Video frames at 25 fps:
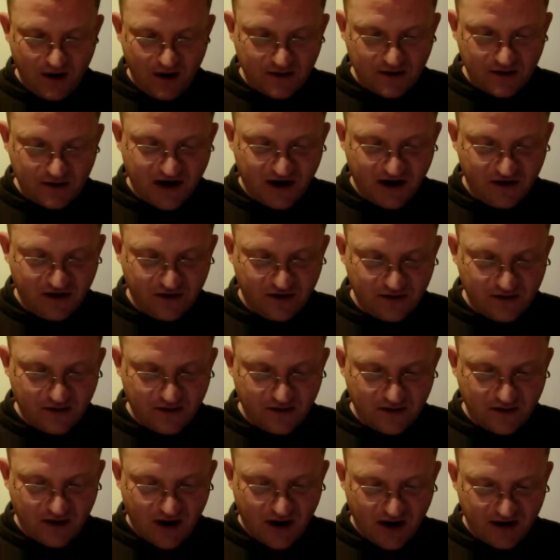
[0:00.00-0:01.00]
So
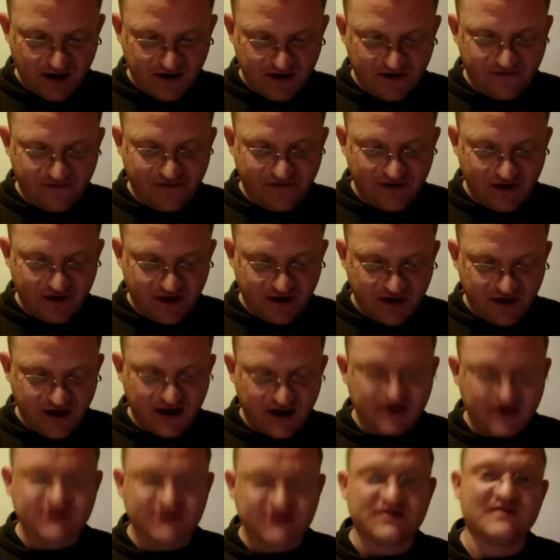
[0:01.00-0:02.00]
different
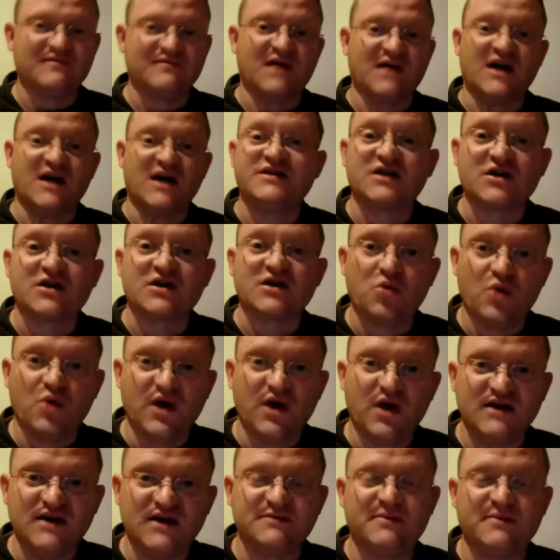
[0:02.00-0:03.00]
things. Write a
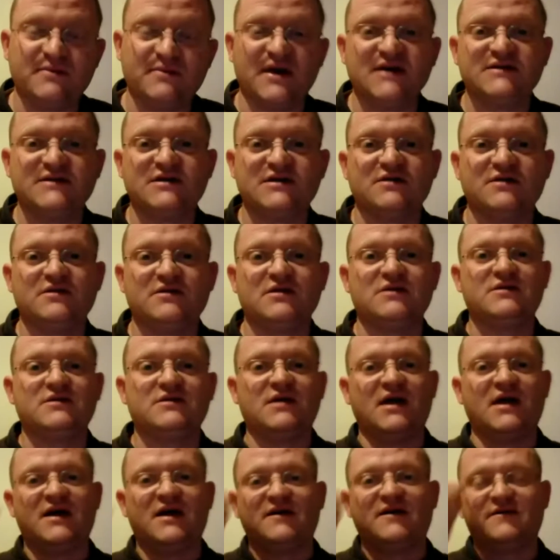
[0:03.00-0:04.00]
quiz based on the
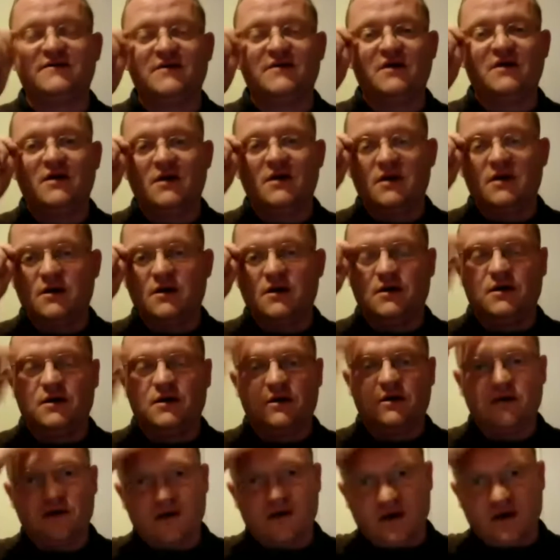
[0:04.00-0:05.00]
text.
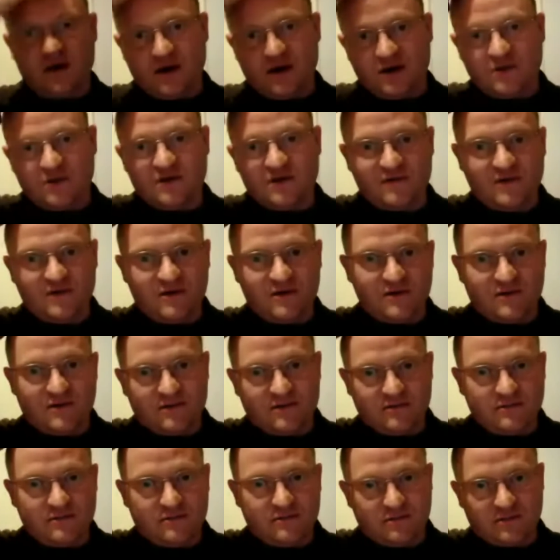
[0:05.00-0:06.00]
You know,
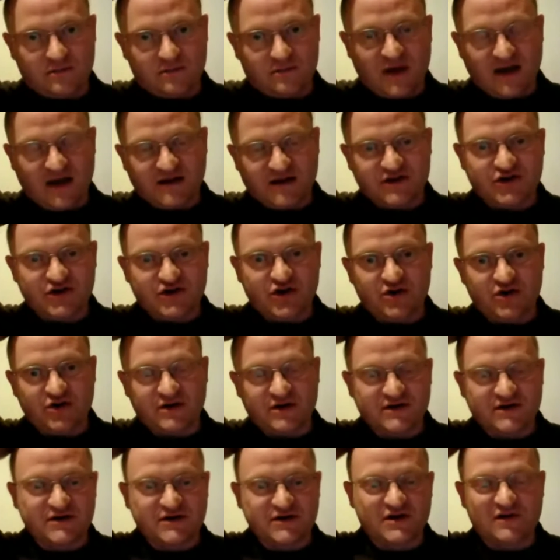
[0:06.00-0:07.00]
get
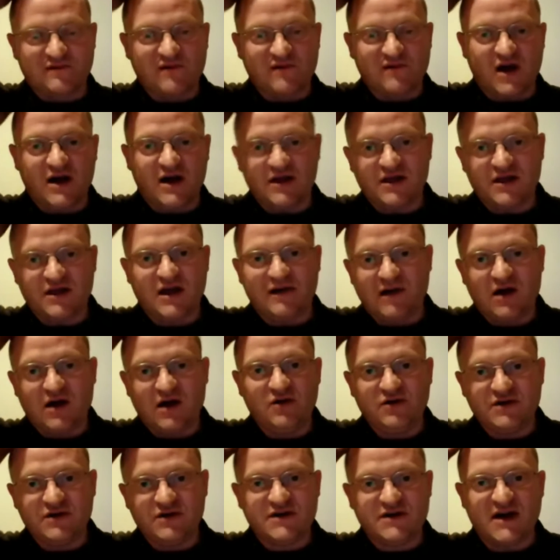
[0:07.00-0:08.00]
students to write their
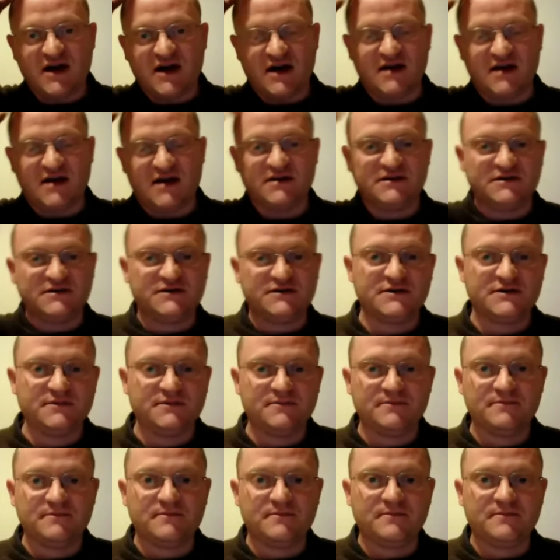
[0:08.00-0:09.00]
own tests
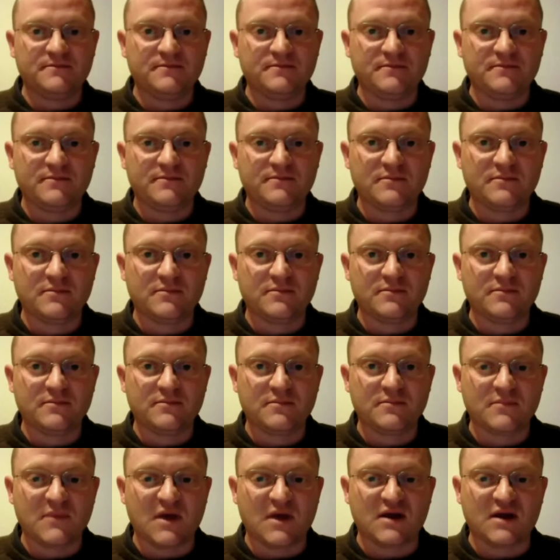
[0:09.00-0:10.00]

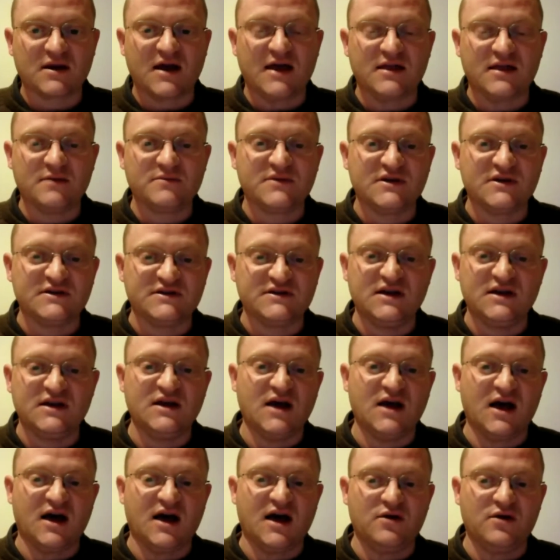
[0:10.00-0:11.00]
and get them to
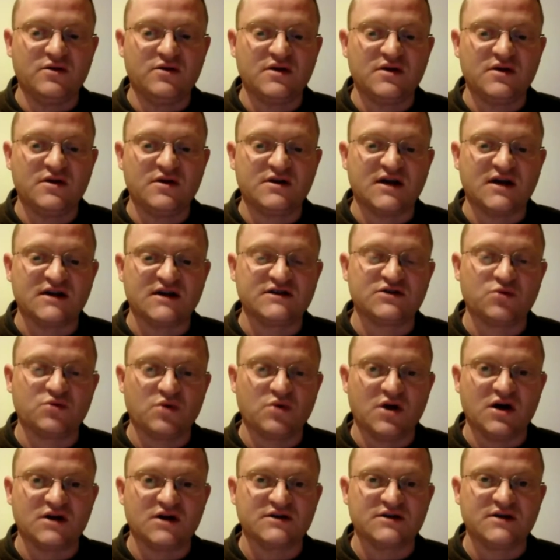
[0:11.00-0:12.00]
see how the test
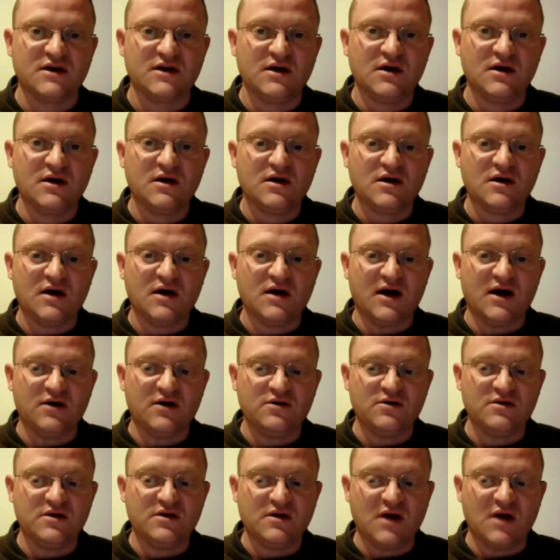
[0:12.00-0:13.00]
works,
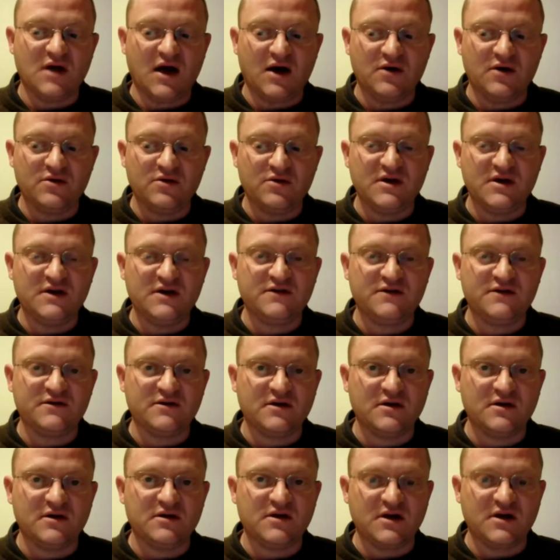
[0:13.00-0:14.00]
how these
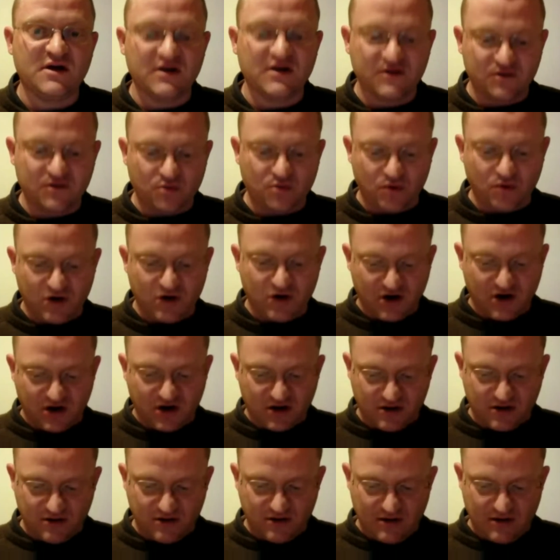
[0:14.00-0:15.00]
things work.